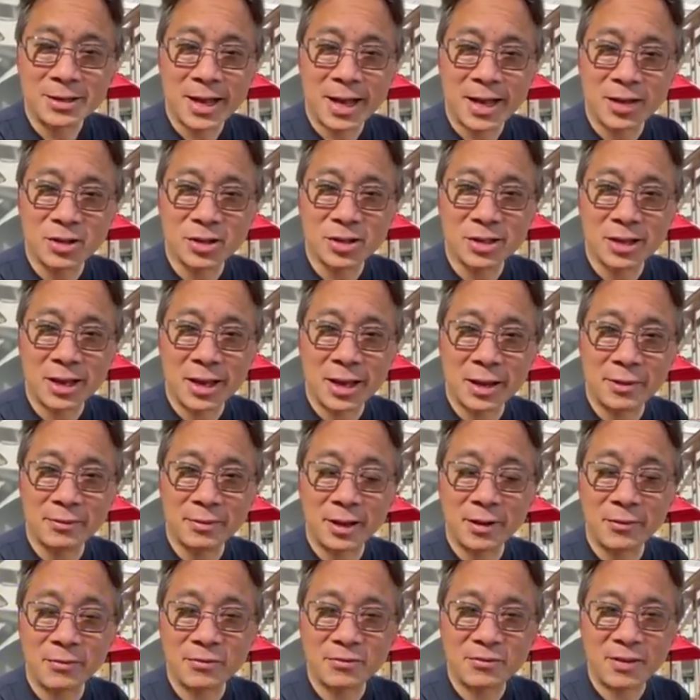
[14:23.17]
to actually
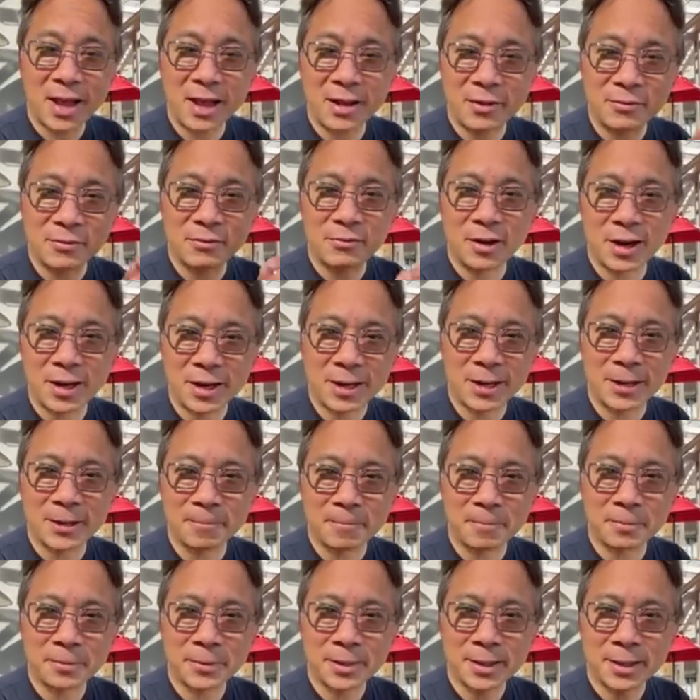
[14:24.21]
have a
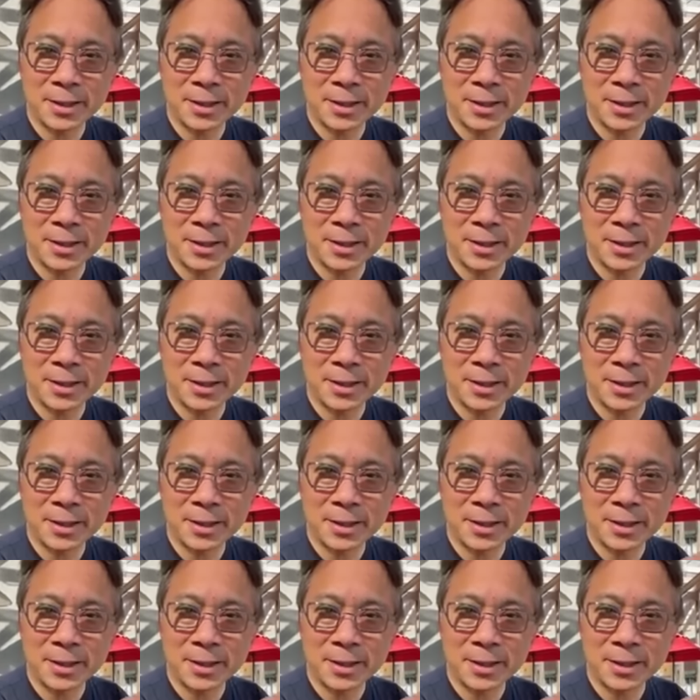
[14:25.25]
fat-fighting